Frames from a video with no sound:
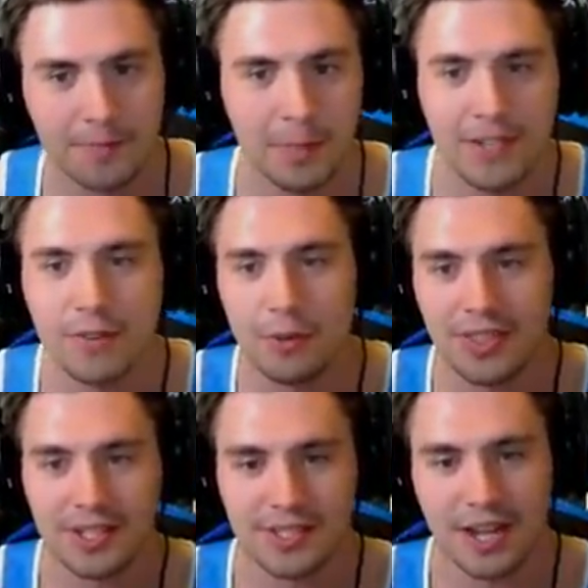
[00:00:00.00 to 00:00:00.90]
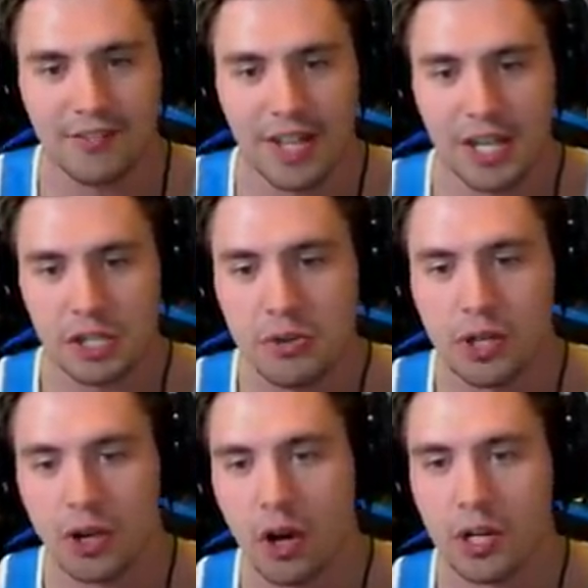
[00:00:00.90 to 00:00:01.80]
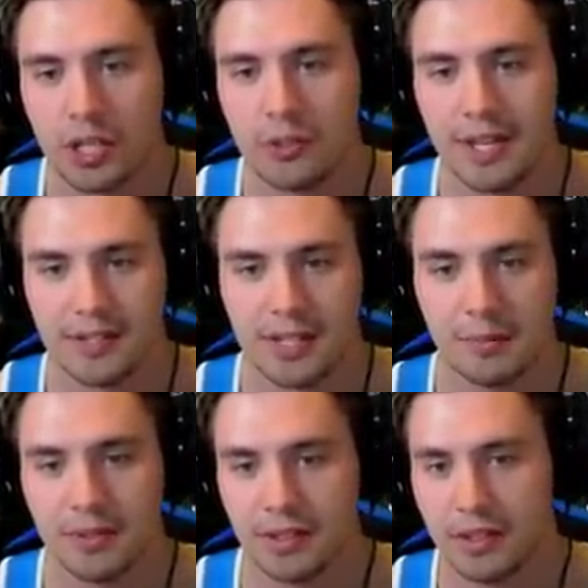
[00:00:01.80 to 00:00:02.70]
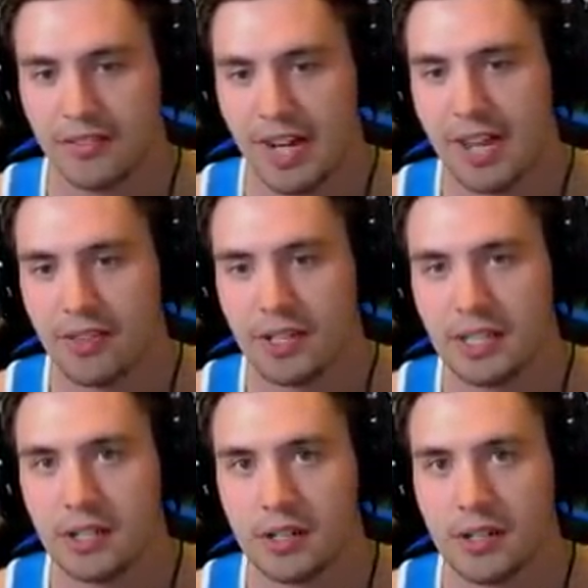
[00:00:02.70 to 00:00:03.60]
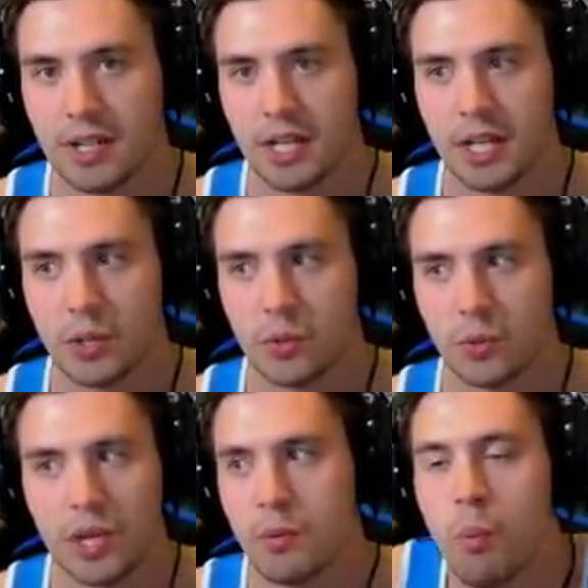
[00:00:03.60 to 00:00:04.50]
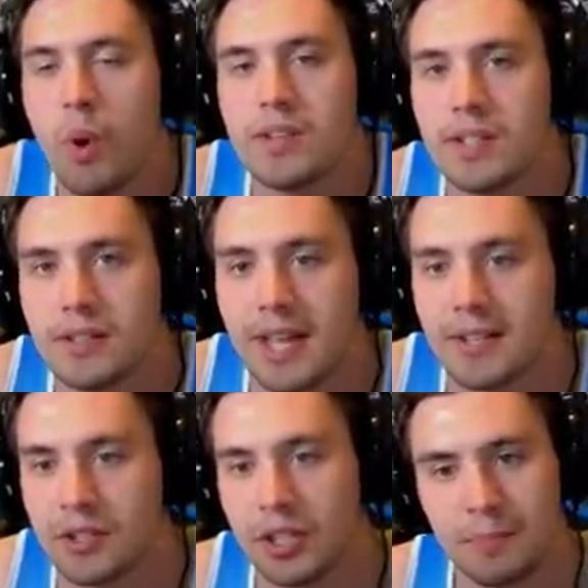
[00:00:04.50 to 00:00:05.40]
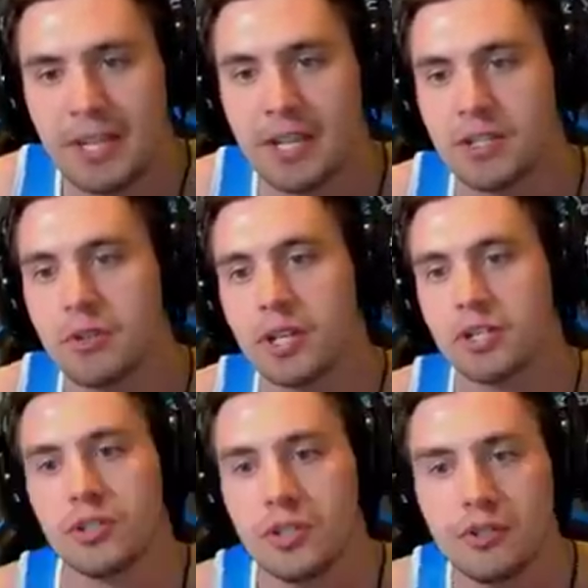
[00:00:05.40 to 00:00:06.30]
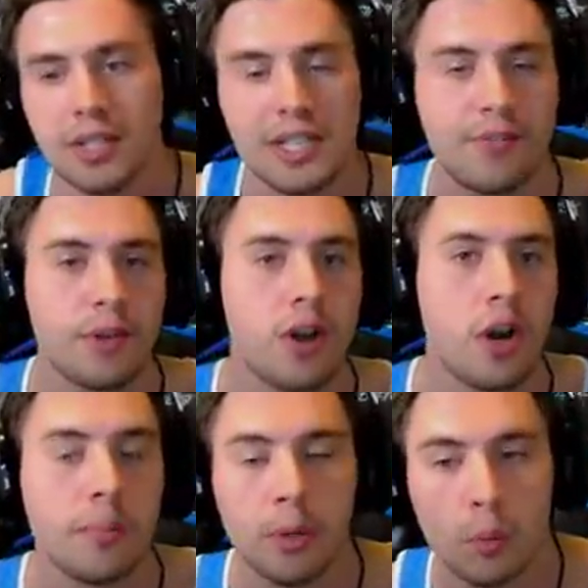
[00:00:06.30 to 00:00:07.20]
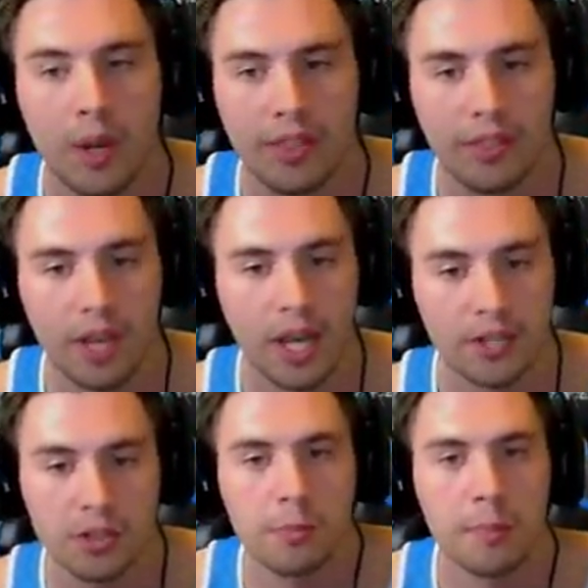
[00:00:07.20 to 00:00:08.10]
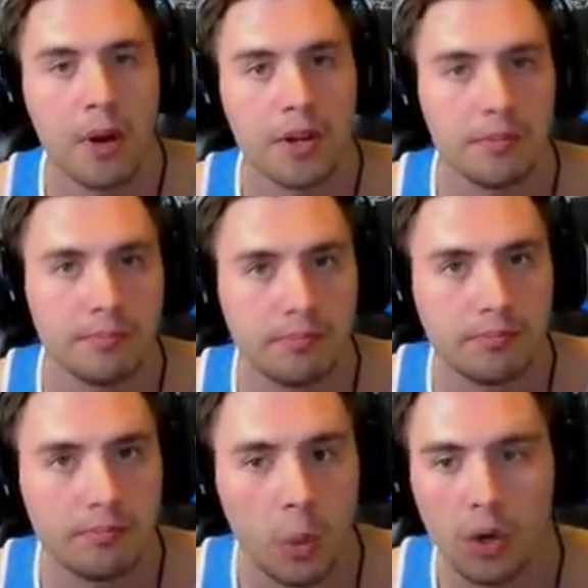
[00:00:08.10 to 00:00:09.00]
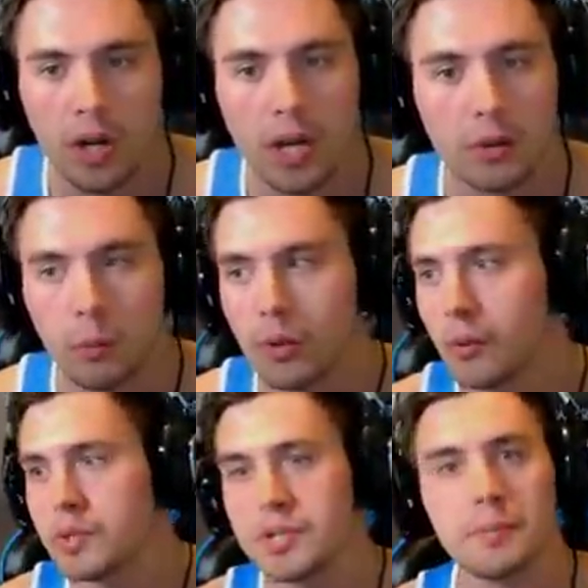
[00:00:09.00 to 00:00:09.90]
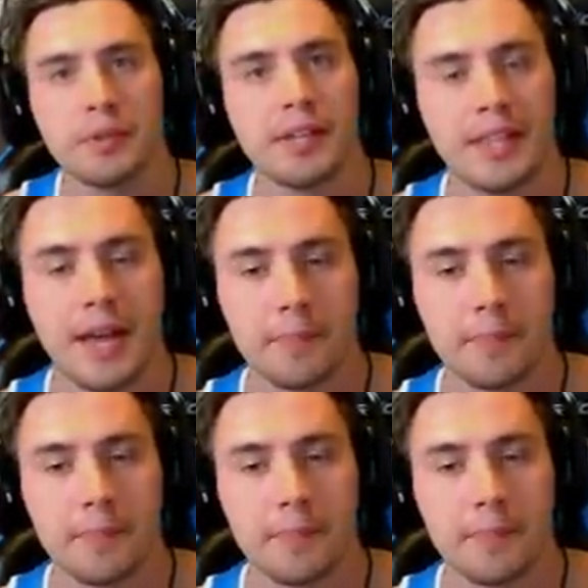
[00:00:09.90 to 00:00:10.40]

But even with this stuff, you could argue that some of the Leviathan gear, it wasn't as good, because you could just use a different armor with uh, Supermod or, uh, or, or something like that.